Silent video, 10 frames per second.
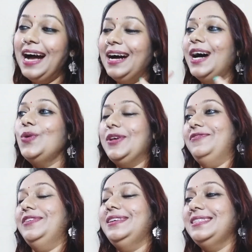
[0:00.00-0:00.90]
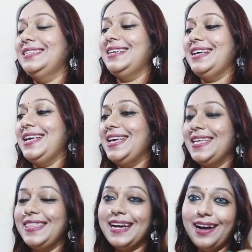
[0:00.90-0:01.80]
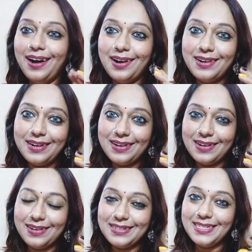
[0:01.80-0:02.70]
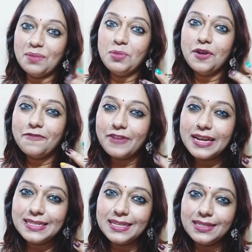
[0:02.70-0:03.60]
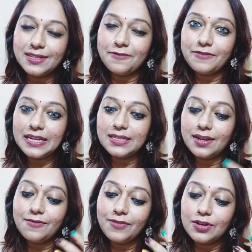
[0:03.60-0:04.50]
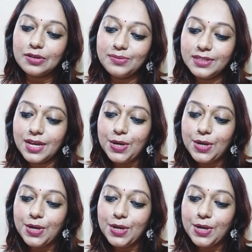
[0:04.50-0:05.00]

However, there are some phrases, the phrasal verbs,